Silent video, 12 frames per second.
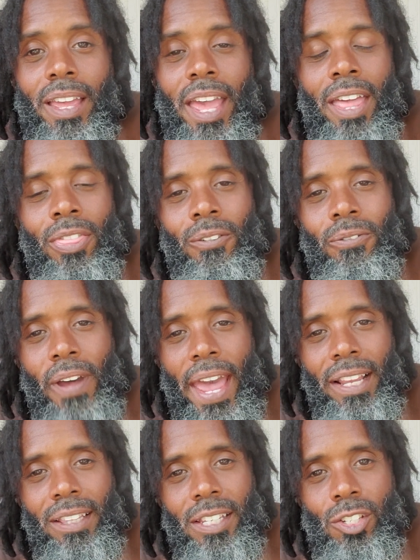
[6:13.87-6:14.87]
And the
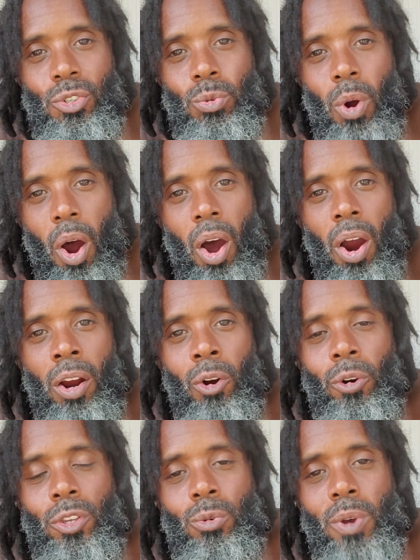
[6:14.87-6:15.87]
fact that you are,
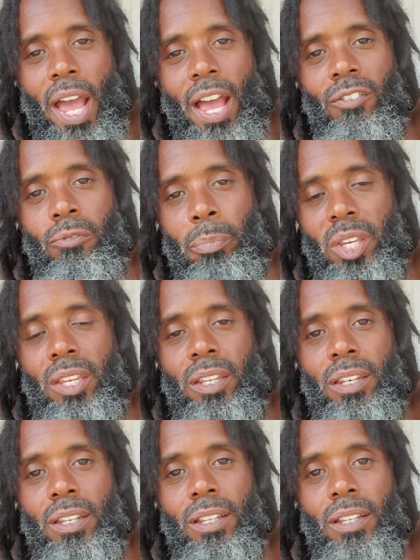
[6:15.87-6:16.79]
or you have been,